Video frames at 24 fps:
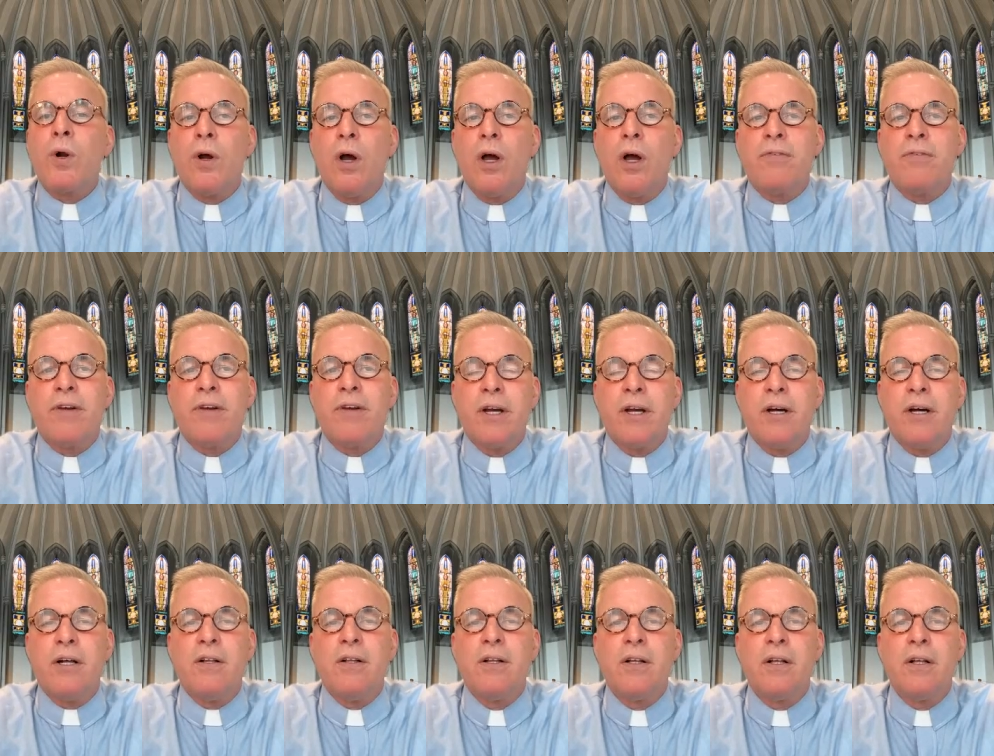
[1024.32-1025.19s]
off
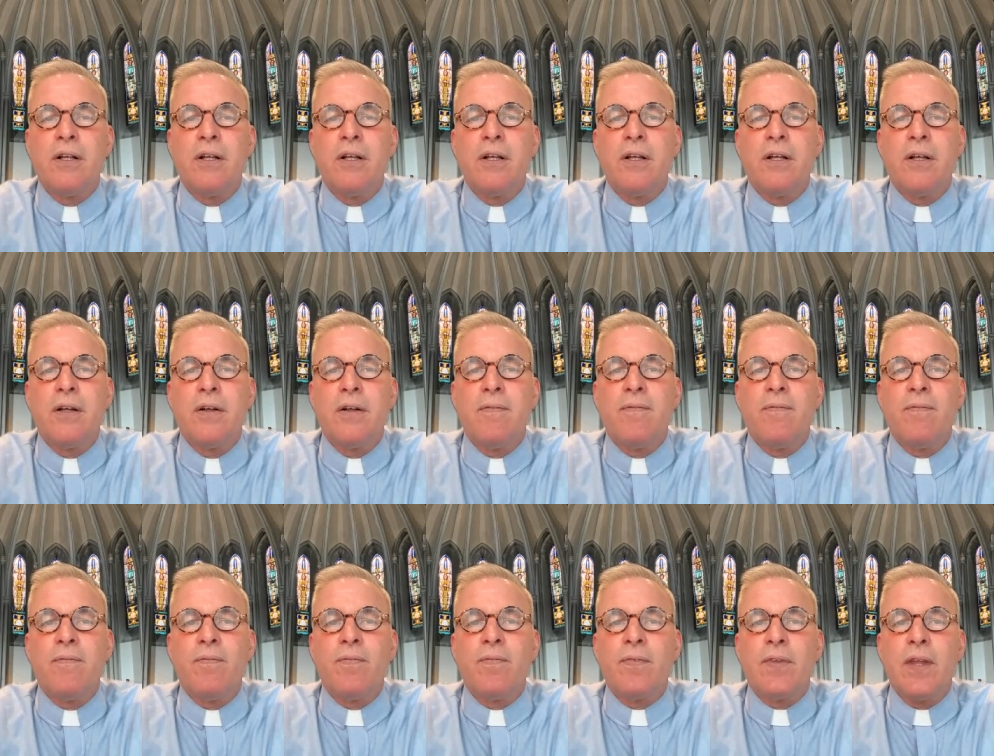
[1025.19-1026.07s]
hell.
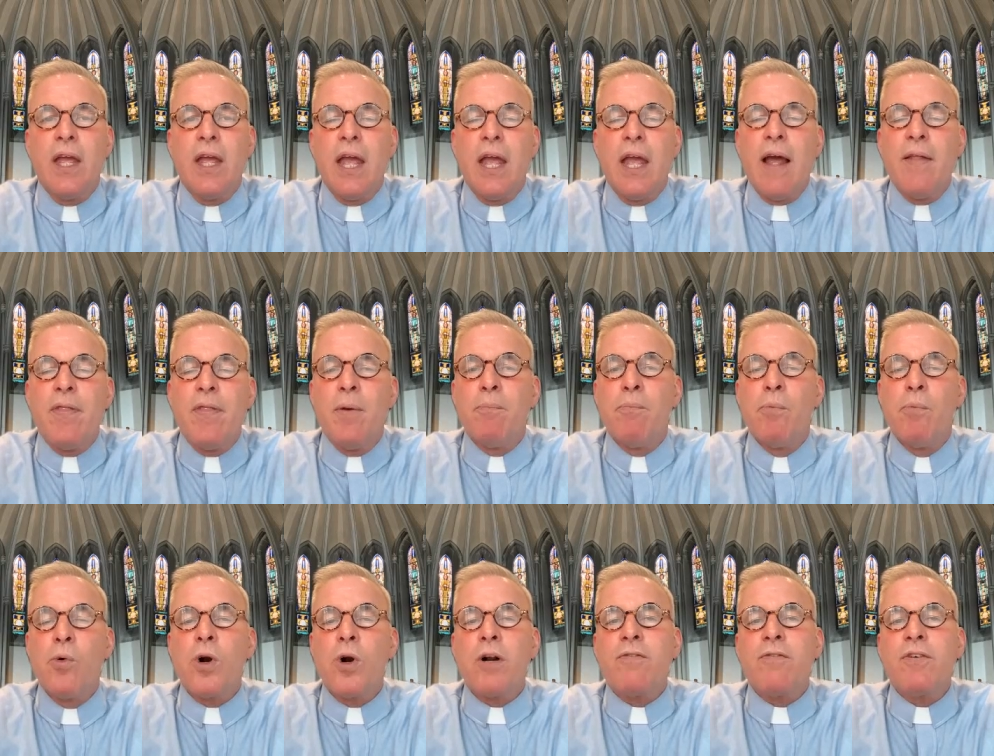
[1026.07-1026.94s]
And the
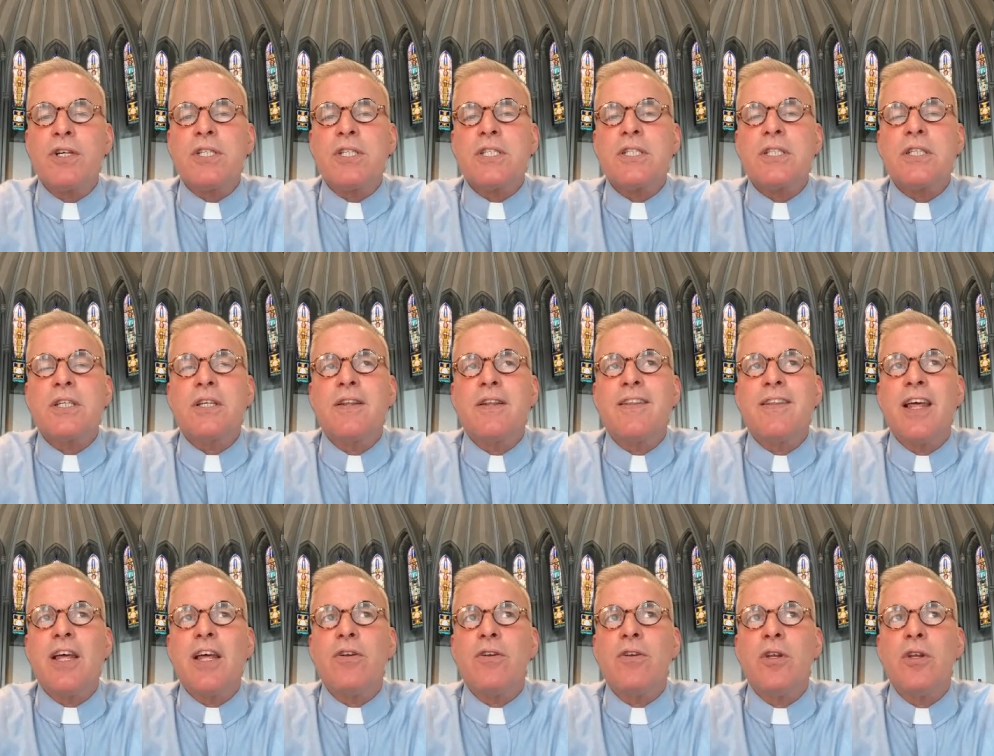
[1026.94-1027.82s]
more of us
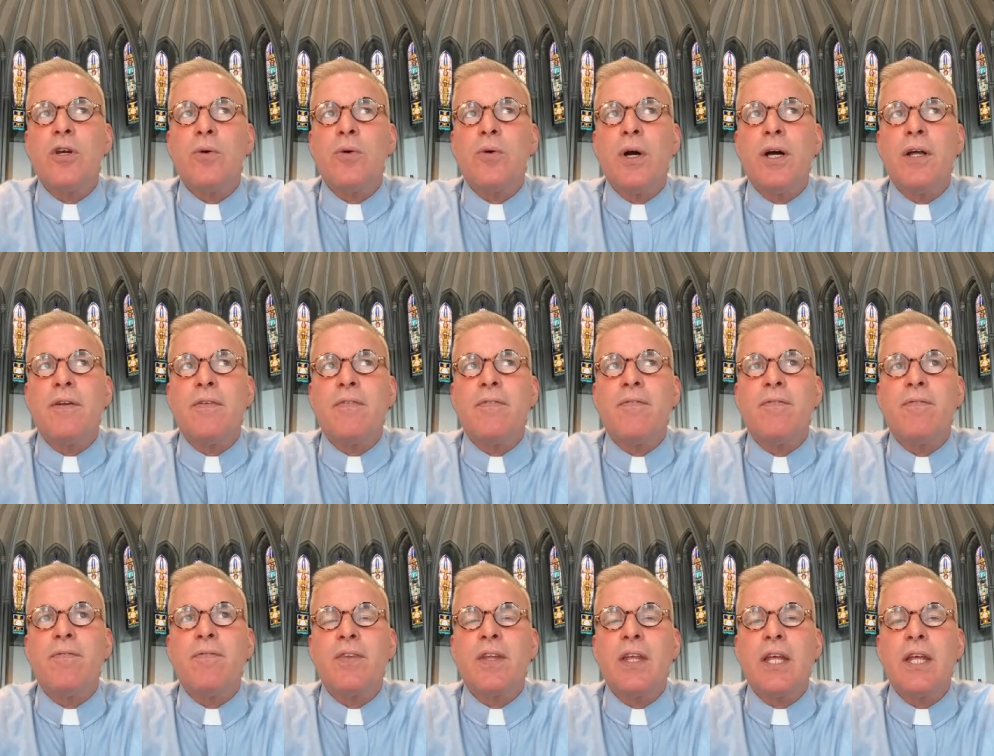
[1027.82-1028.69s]
that do it
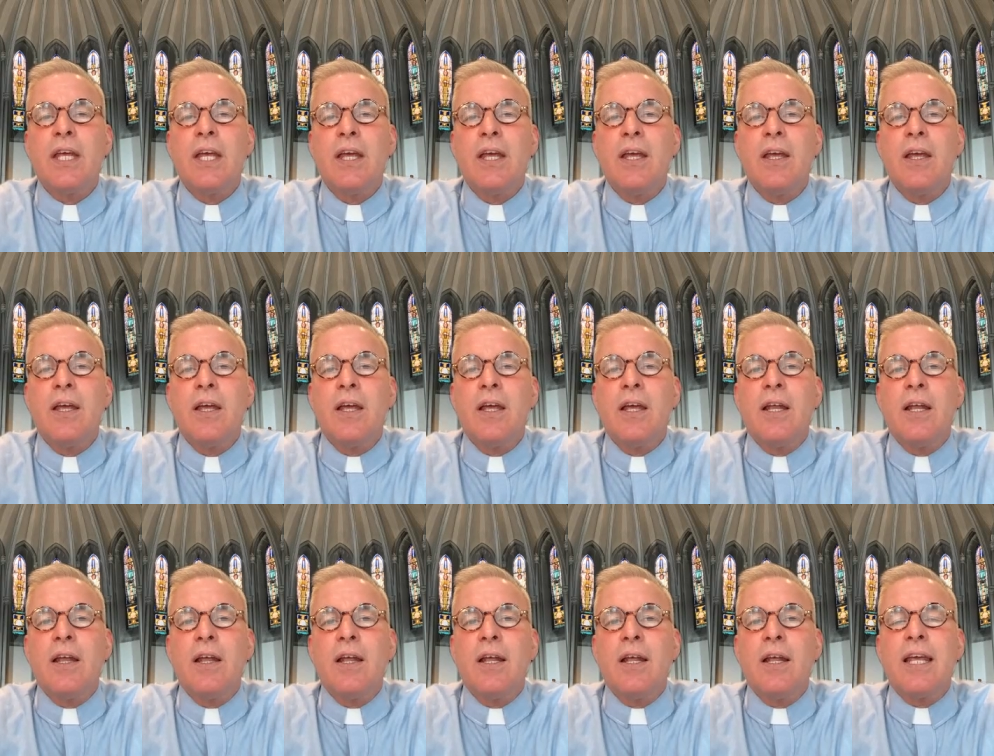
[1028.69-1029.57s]

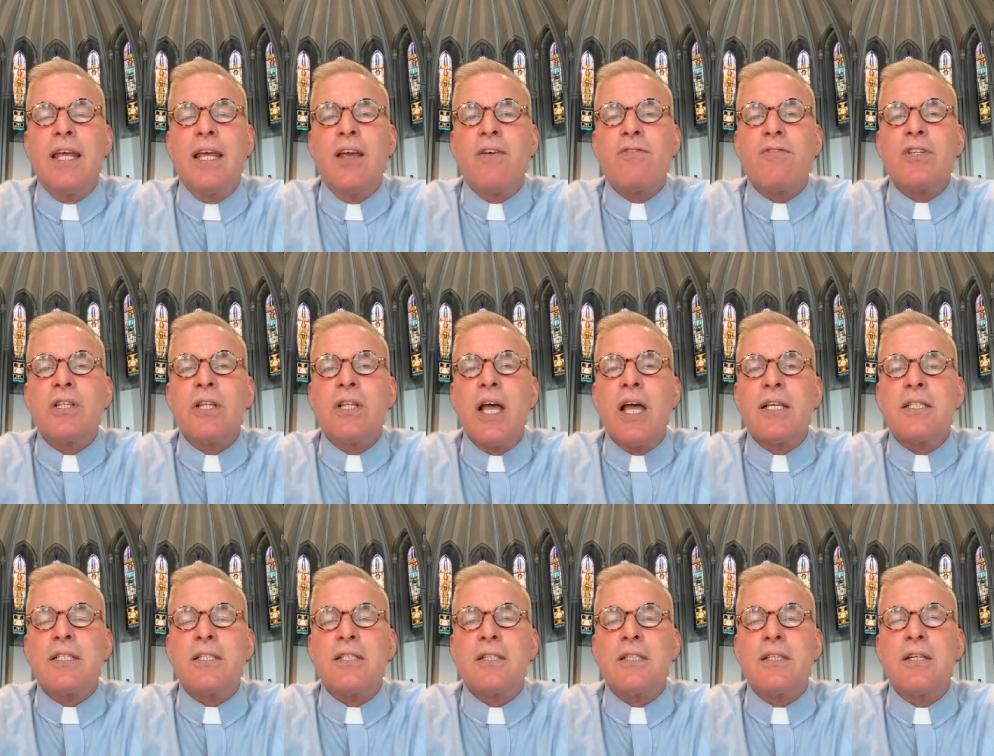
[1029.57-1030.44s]
gives
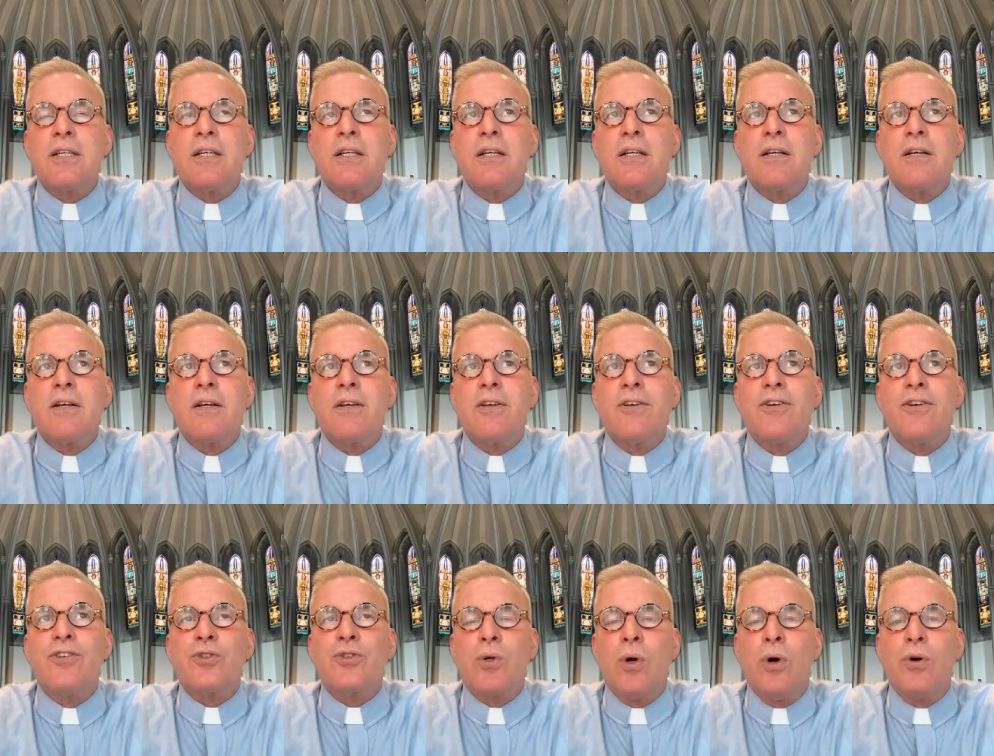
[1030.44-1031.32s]
less
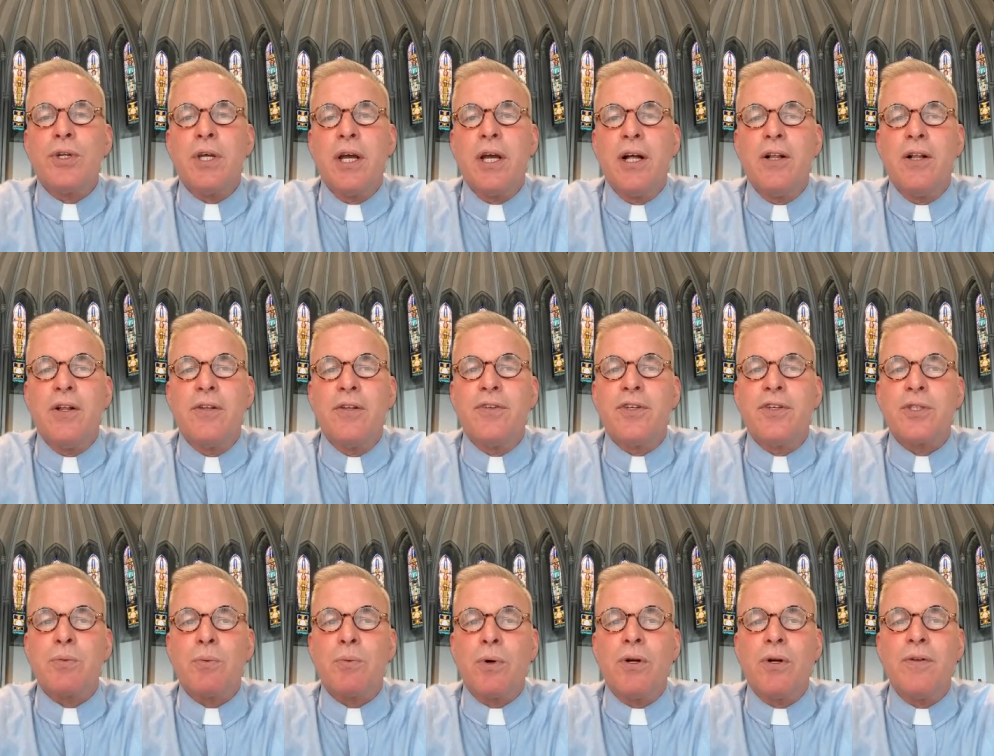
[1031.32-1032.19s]
control to hell in
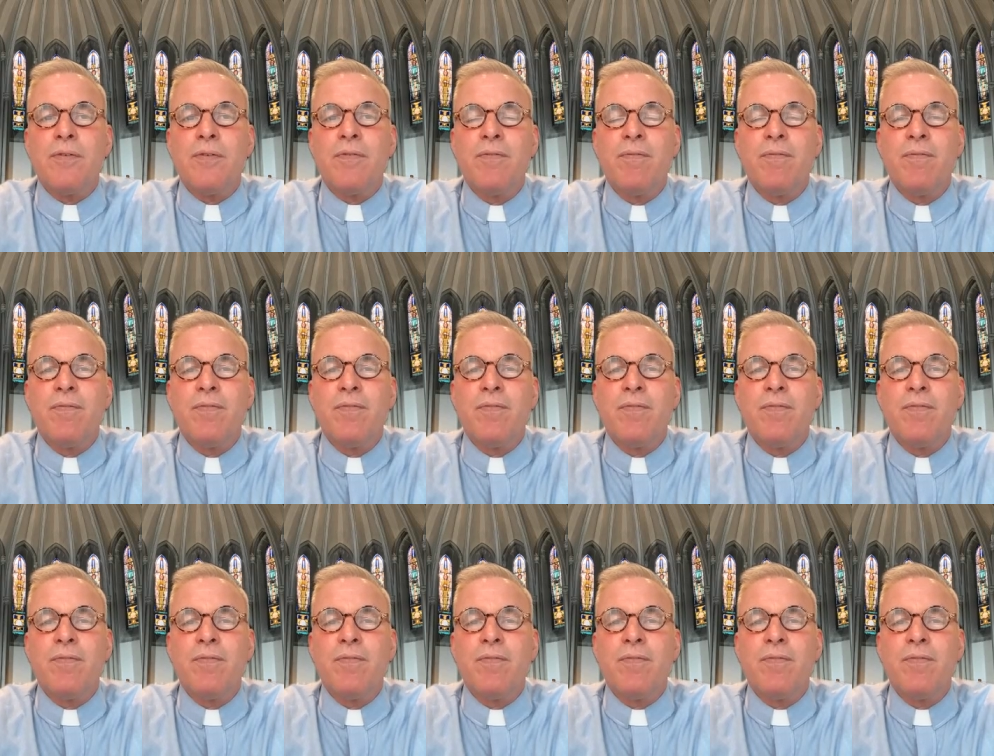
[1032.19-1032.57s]
this world.